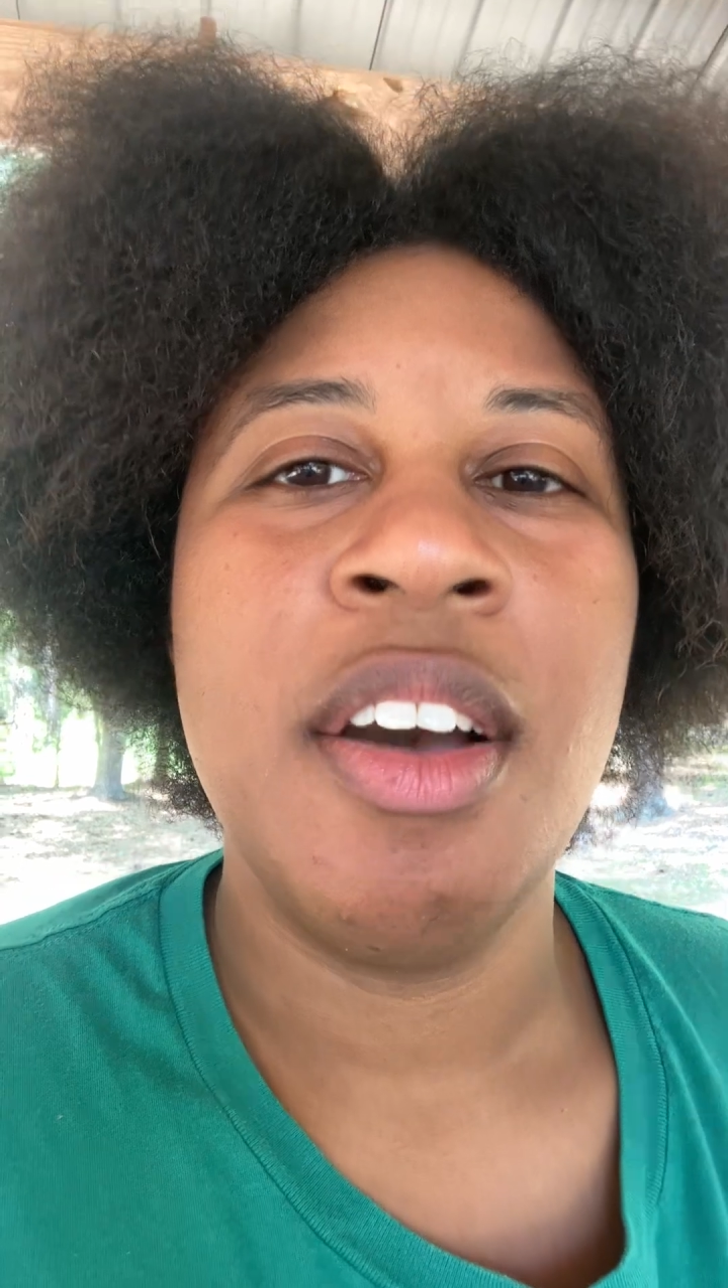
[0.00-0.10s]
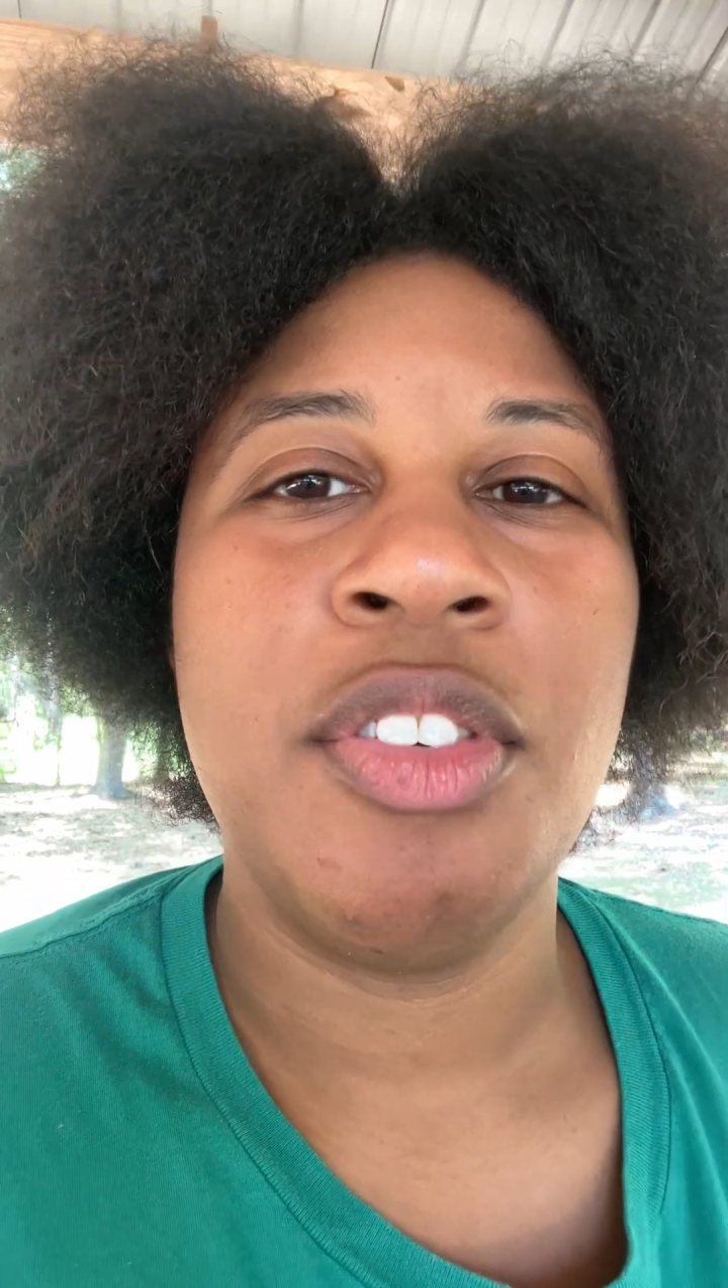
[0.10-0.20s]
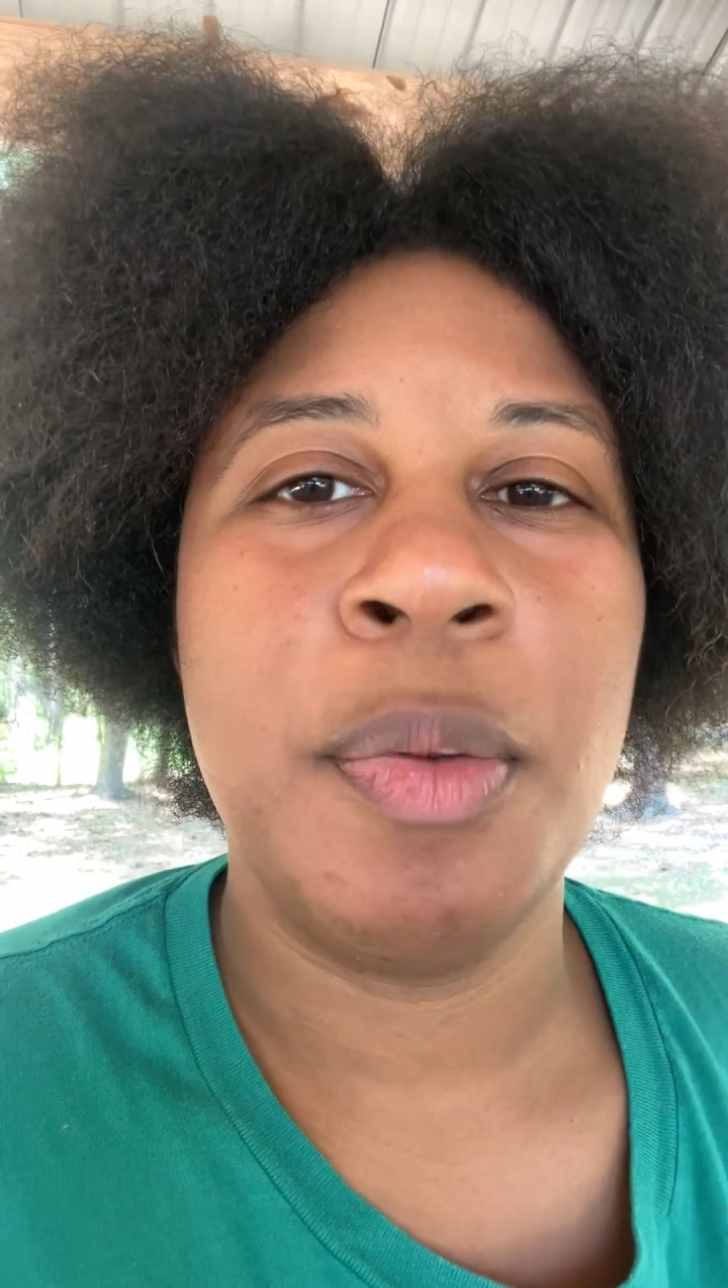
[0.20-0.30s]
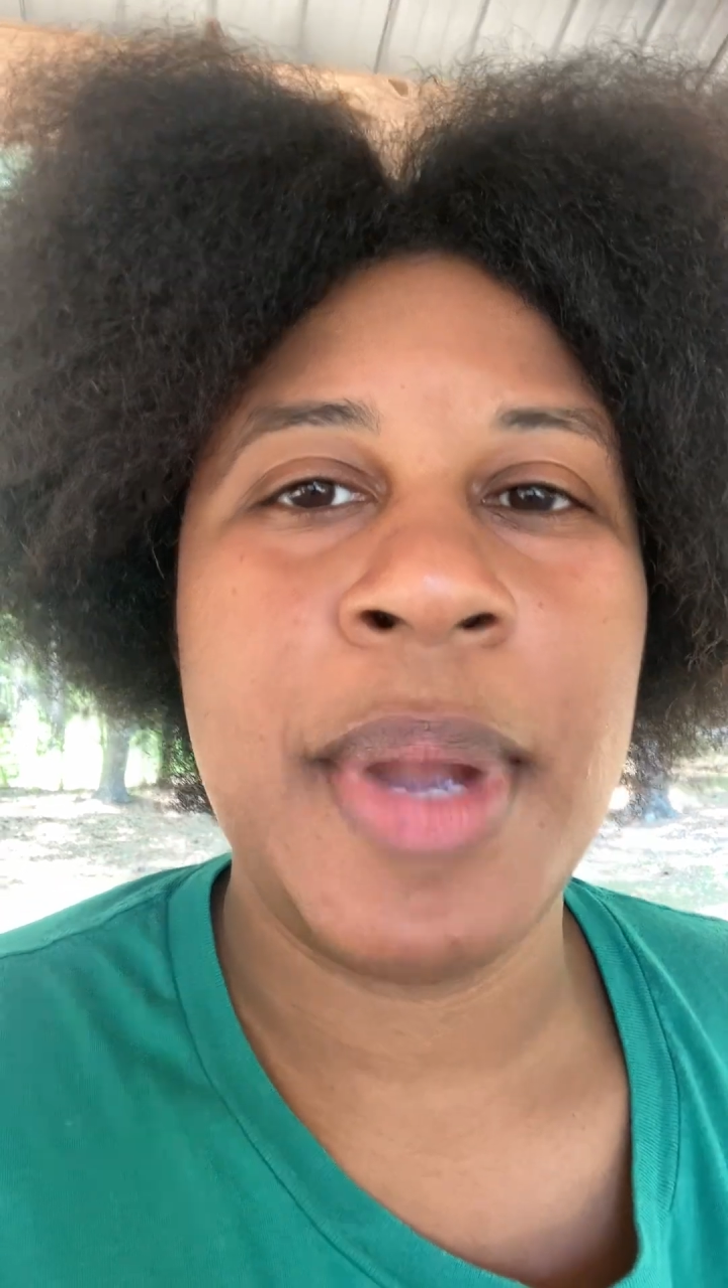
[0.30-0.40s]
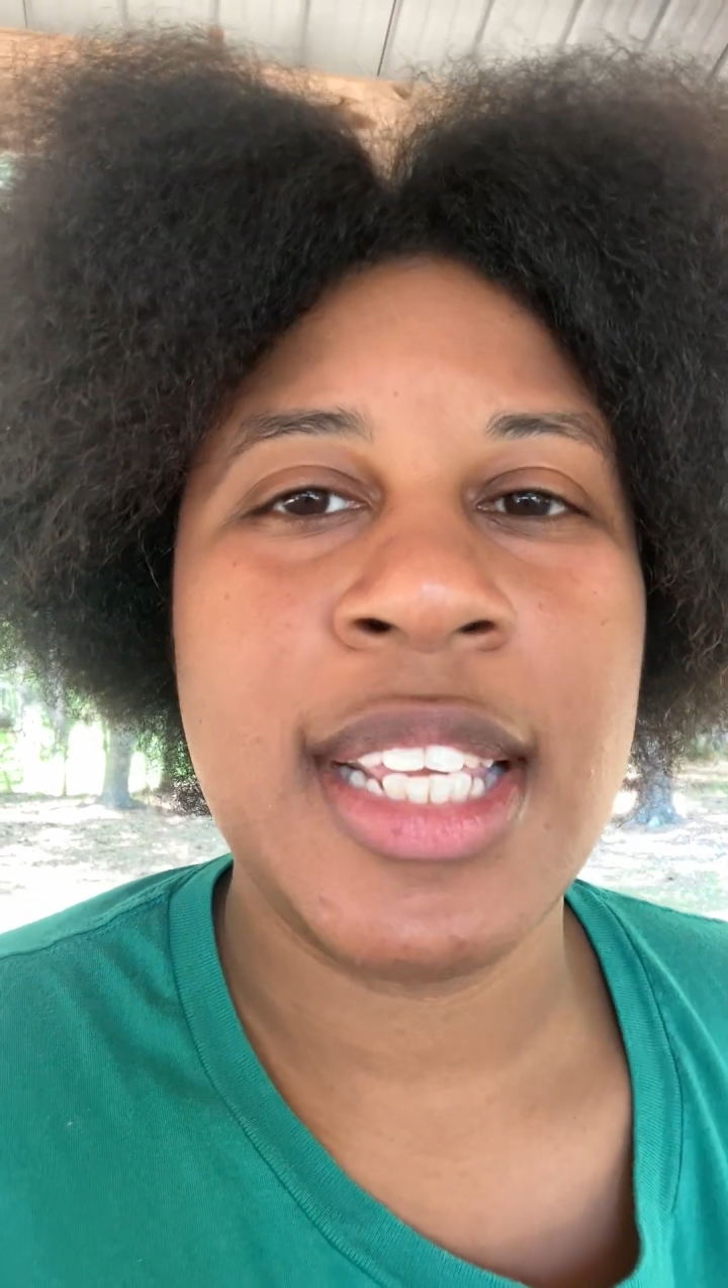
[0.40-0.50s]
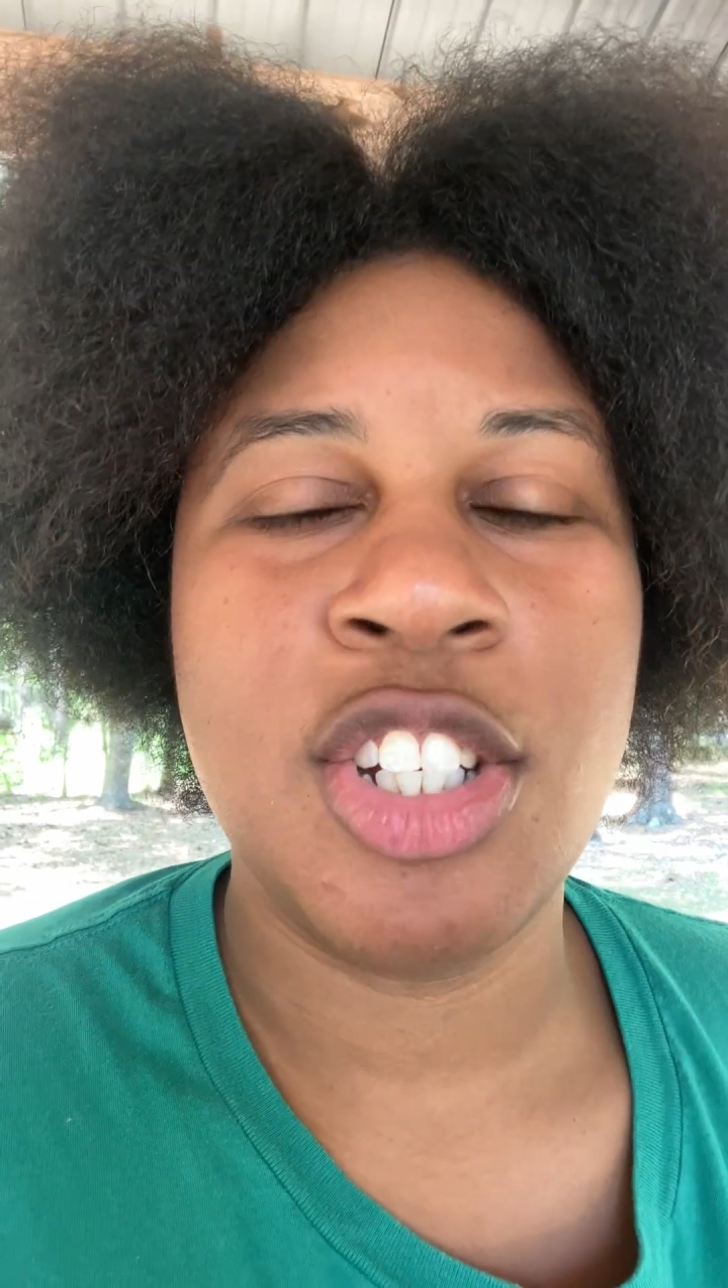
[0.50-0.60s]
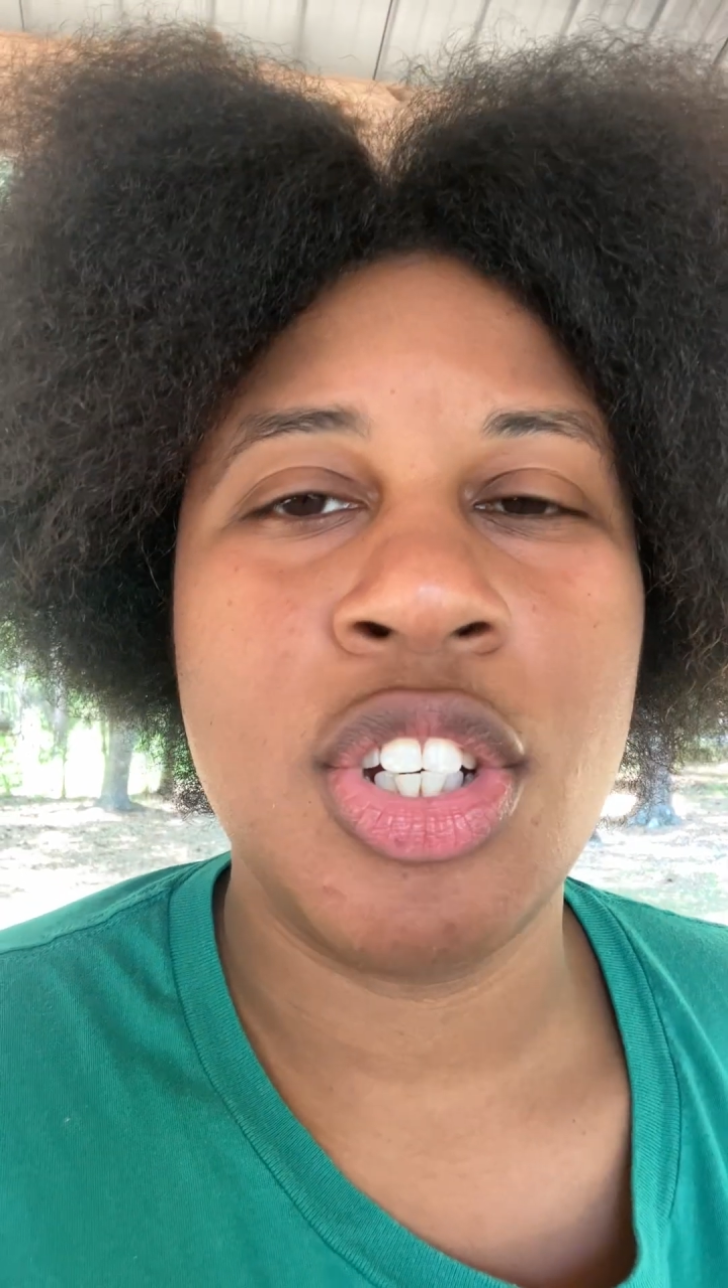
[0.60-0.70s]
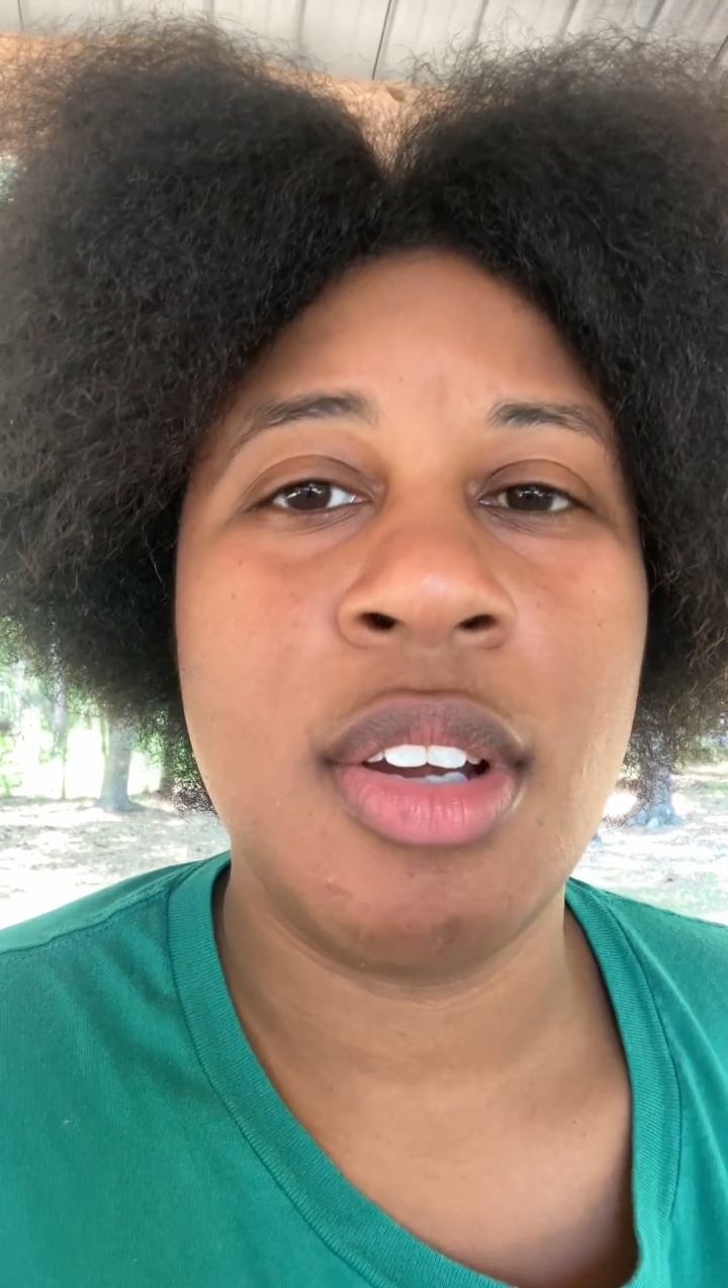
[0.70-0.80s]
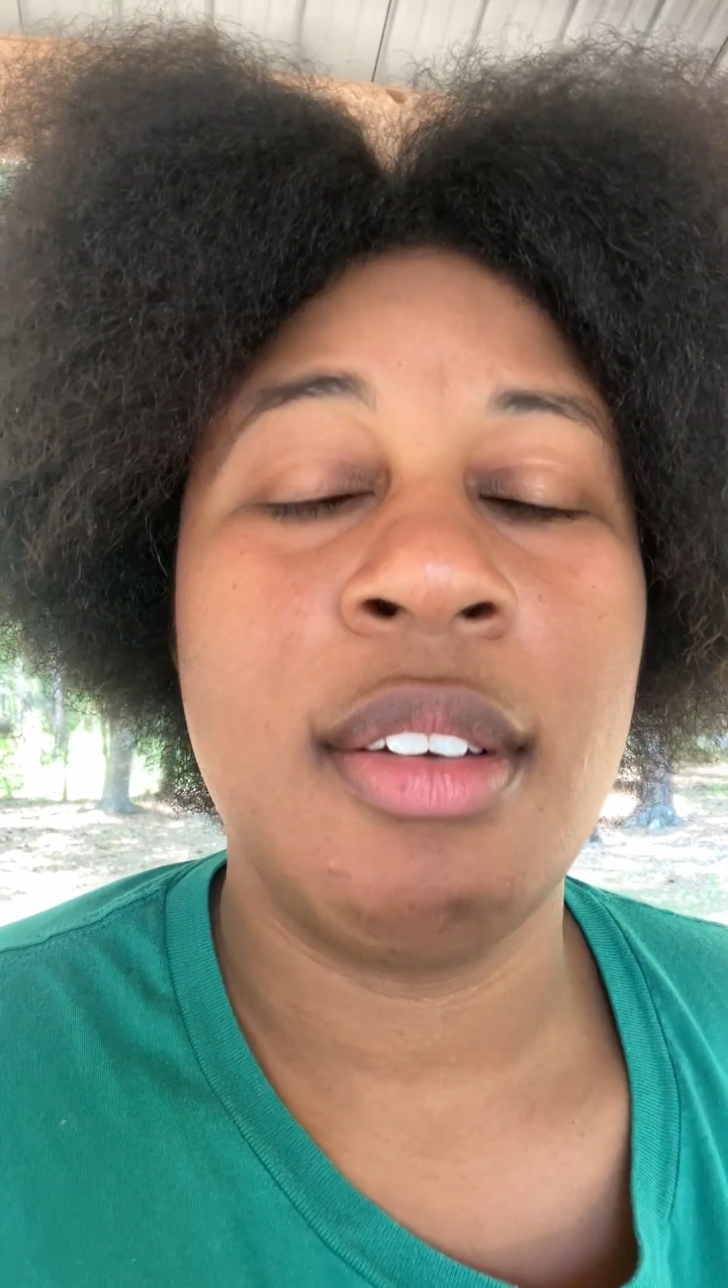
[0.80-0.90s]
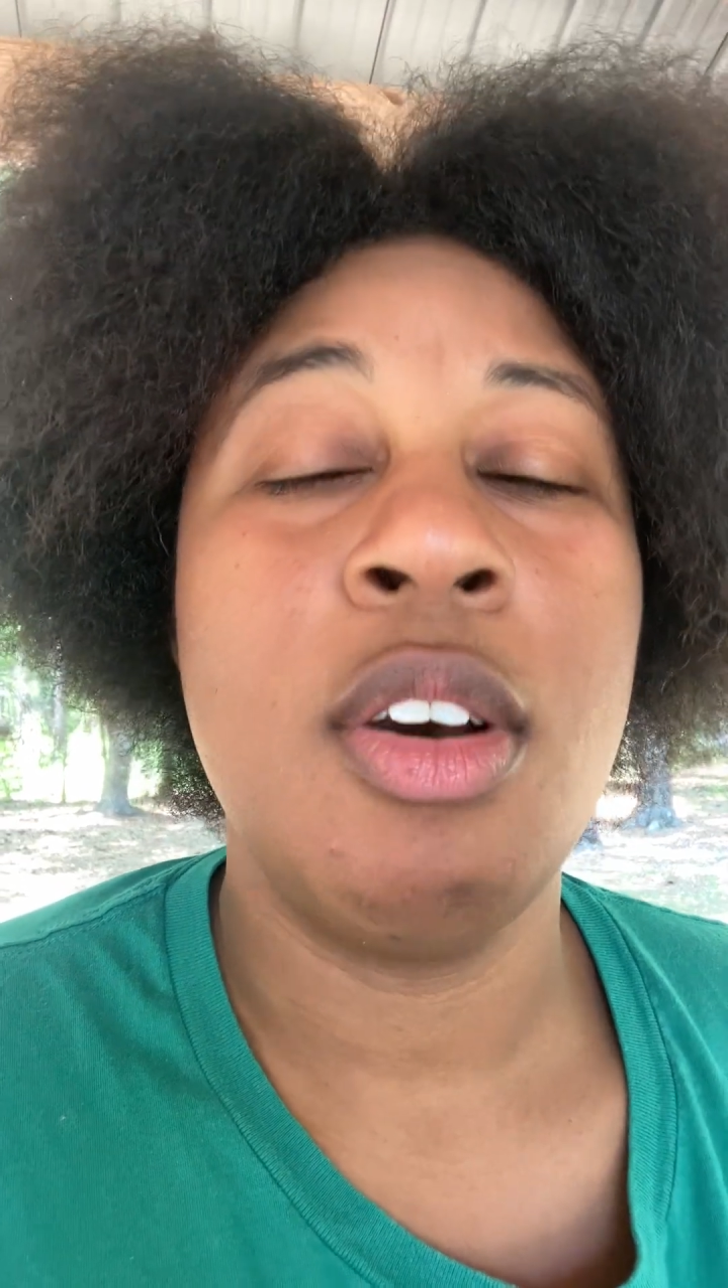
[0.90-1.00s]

for a patient